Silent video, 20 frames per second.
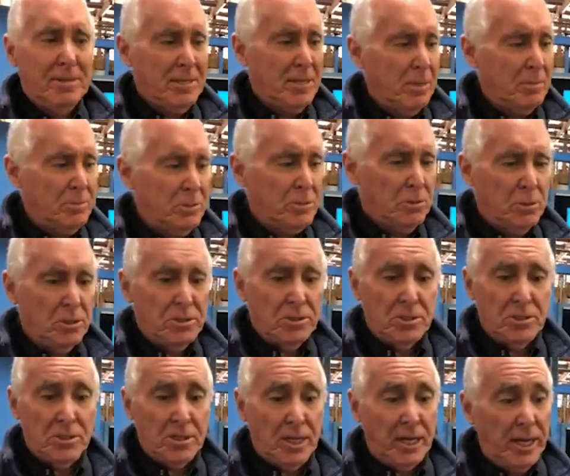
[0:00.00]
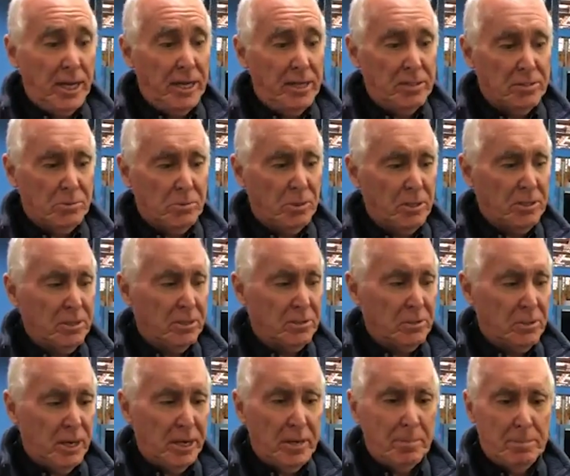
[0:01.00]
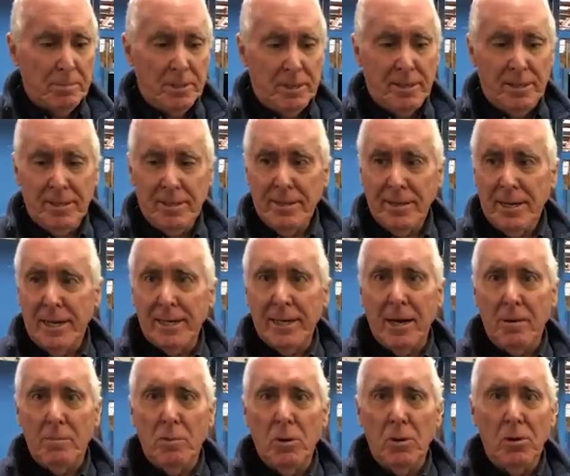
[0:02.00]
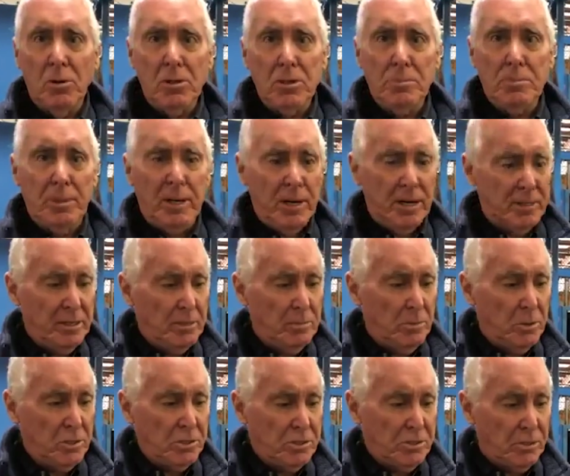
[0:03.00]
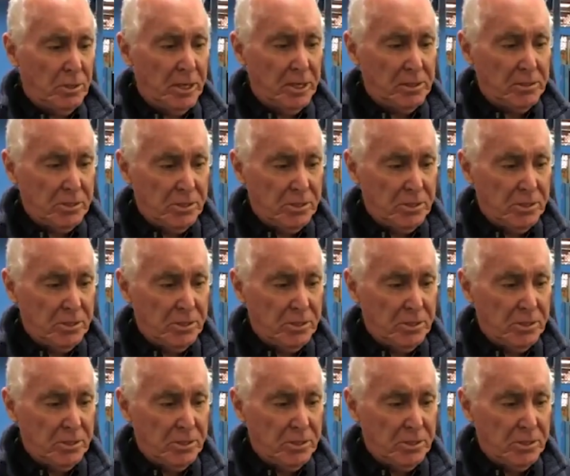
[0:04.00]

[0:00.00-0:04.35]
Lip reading: comes to us and say, hey, it's working great, but I got more horsepower, I need more strength.